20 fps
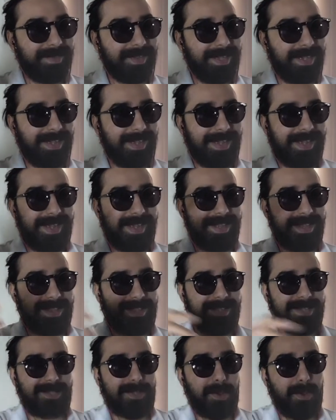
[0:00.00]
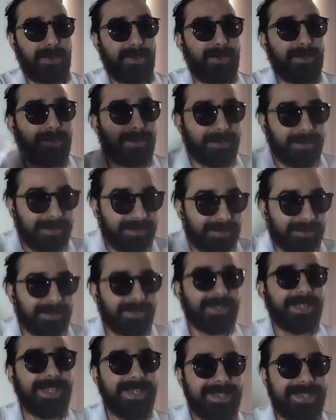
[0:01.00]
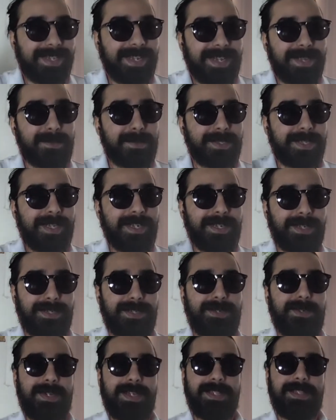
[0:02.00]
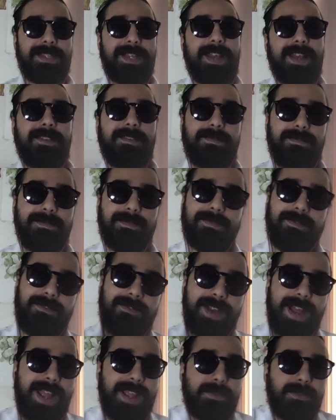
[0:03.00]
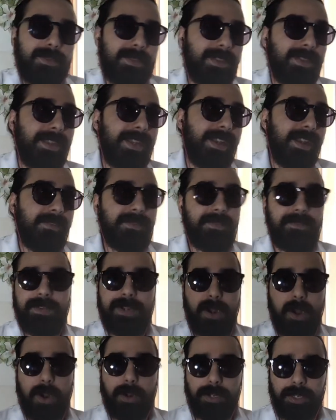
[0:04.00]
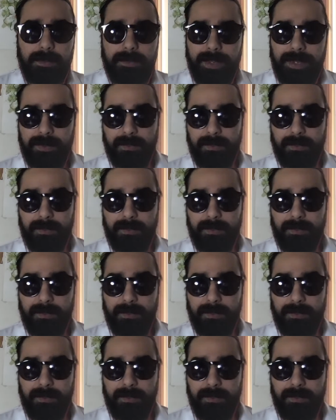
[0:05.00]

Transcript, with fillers: Uh, this whole he said he was going to do it is not a viable enough of an argument.